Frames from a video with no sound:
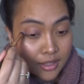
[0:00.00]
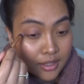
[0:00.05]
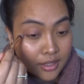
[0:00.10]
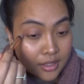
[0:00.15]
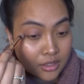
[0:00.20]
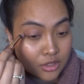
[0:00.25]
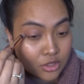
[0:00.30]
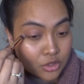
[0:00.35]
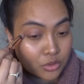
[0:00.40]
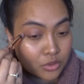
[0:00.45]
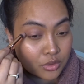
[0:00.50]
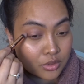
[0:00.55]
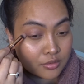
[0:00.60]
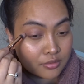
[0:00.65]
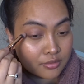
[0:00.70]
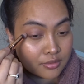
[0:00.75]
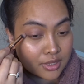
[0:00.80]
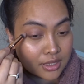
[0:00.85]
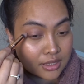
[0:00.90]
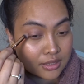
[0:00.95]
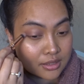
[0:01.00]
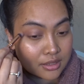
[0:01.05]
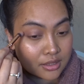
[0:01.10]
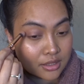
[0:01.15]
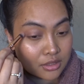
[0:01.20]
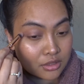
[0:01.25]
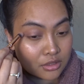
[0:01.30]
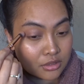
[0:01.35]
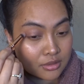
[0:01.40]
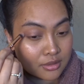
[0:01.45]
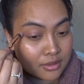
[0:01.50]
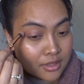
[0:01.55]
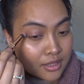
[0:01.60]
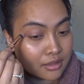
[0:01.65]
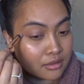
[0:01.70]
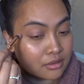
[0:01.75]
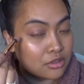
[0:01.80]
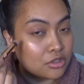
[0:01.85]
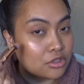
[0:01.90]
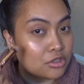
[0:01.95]
It sort of leans into that
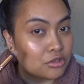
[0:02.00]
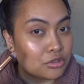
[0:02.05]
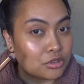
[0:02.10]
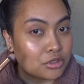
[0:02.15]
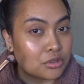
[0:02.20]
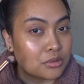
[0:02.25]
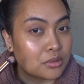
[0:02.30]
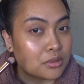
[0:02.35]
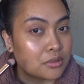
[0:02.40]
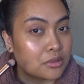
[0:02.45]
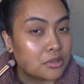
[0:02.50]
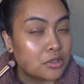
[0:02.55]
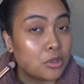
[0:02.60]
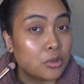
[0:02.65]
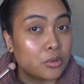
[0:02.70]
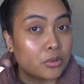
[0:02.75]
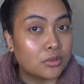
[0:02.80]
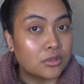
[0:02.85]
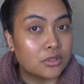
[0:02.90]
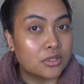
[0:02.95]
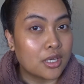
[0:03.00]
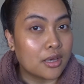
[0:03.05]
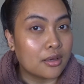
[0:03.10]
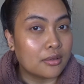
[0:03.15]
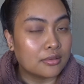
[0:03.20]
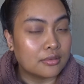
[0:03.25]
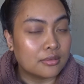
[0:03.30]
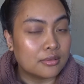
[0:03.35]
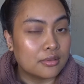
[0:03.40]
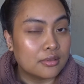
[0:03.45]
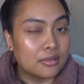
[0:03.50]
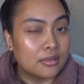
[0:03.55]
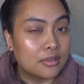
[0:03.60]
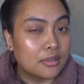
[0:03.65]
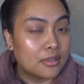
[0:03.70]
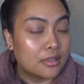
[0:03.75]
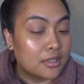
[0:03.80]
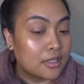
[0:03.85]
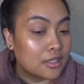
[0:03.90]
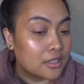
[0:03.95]
neutral cool tone
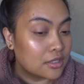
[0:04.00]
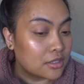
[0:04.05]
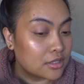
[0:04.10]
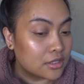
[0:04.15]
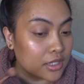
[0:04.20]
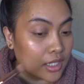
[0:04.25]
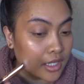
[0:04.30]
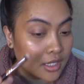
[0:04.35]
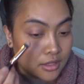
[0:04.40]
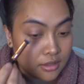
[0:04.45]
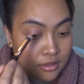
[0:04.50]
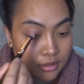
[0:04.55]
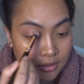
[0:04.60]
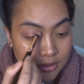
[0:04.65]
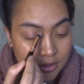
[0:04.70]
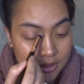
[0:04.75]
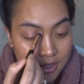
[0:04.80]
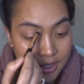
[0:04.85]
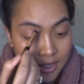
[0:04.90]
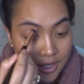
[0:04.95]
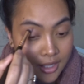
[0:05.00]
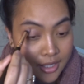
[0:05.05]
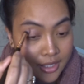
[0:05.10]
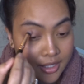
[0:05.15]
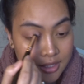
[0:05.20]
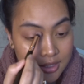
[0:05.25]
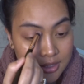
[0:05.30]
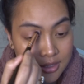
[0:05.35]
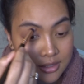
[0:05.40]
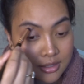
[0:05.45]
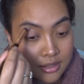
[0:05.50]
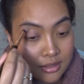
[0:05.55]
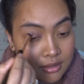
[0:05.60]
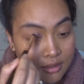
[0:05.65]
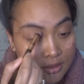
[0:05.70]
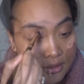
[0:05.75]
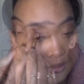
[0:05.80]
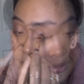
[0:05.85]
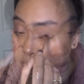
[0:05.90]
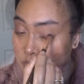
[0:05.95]
shade on the eyes.
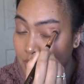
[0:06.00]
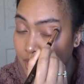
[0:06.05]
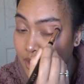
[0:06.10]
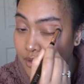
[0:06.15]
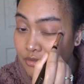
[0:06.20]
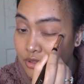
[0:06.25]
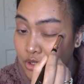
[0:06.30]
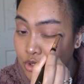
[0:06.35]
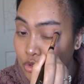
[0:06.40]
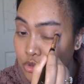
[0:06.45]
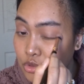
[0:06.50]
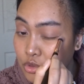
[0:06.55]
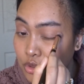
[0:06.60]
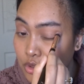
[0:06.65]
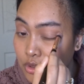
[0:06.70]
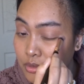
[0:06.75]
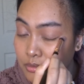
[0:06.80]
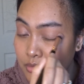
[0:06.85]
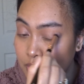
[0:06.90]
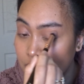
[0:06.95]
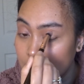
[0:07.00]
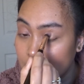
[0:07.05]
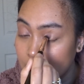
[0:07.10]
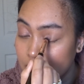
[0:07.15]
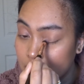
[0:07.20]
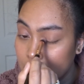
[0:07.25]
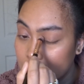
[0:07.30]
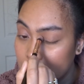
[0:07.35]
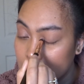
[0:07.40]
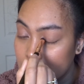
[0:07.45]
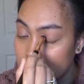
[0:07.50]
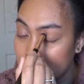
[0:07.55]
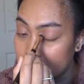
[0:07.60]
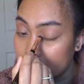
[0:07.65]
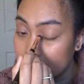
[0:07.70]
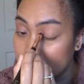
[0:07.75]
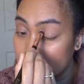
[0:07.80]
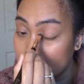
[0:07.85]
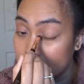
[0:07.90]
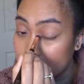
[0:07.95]
See, we have a storm, so
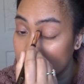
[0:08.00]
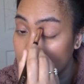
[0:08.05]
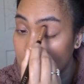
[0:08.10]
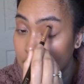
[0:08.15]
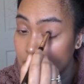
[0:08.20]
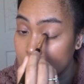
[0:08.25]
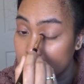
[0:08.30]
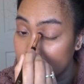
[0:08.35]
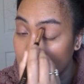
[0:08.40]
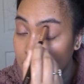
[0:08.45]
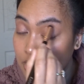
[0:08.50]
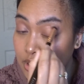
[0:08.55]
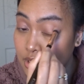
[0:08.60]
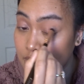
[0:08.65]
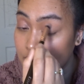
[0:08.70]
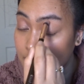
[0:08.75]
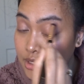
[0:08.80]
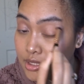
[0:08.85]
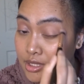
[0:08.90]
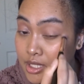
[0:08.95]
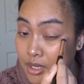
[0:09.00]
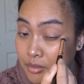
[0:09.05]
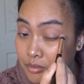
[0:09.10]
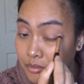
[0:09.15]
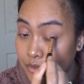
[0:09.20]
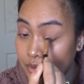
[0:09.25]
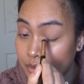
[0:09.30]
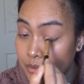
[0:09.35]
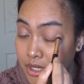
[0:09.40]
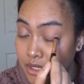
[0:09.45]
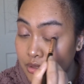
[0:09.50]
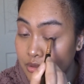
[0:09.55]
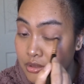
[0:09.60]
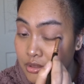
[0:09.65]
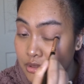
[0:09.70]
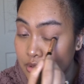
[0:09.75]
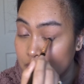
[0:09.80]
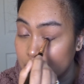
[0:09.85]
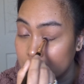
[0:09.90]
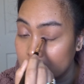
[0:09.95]
it's really
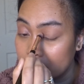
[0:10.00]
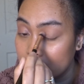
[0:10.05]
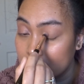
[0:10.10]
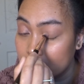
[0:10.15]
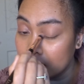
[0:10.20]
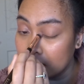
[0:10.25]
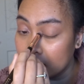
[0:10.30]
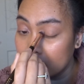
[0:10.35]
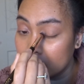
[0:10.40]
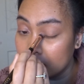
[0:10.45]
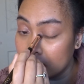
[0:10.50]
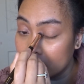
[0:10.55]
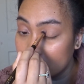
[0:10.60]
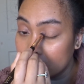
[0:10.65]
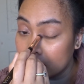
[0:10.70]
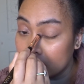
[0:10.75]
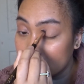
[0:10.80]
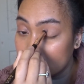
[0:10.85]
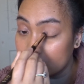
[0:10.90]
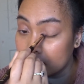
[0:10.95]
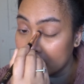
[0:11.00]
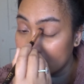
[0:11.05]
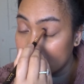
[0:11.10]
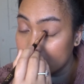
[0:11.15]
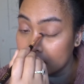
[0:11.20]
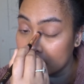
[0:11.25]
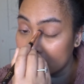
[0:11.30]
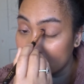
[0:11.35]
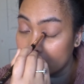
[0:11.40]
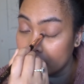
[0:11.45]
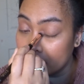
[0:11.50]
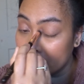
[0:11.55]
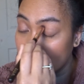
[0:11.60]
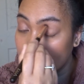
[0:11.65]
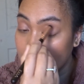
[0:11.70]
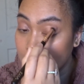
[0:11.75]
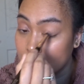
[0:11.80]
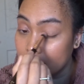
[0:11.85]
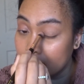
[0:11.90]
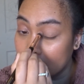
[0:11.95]
temperamental. Sun is going
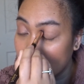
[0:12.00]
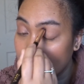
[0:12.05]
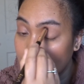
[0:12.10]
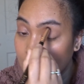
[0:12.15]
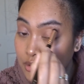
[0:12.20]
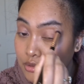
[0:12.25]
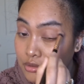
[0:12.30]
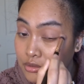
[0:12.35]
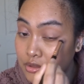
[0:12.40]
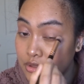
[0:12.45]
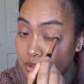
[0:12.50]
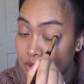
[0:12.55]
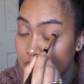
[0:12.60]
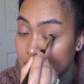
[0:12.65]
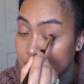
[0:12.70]
in and out.